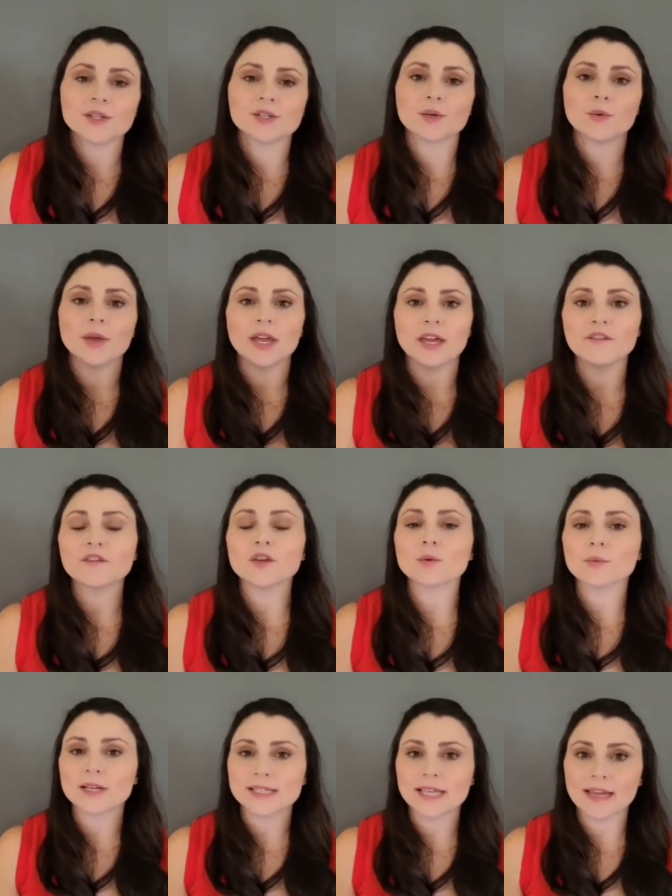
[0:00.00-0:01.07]
So if
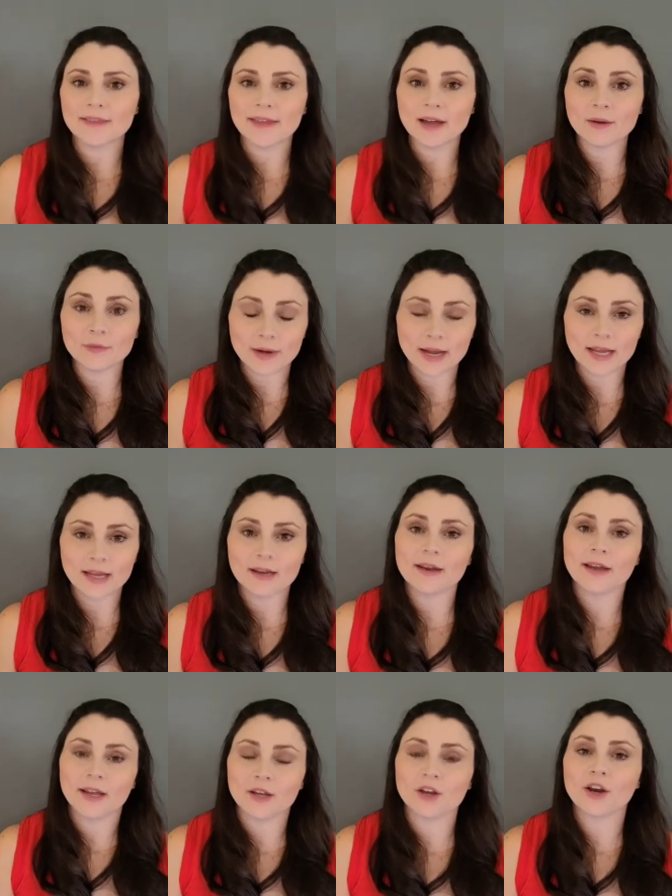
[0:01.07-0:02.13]
you retain that right, and
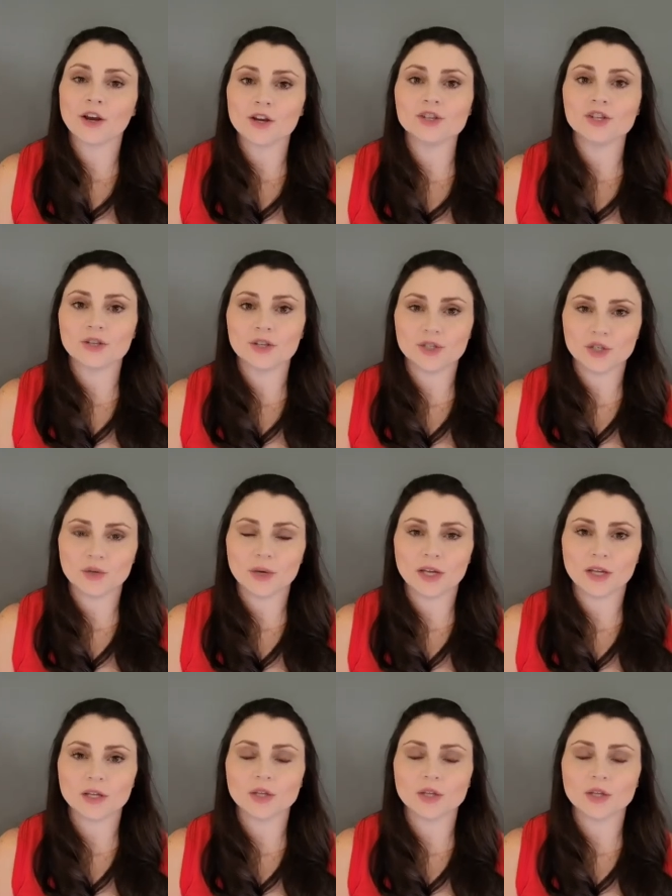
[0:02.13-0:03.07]
I encourage you to do it,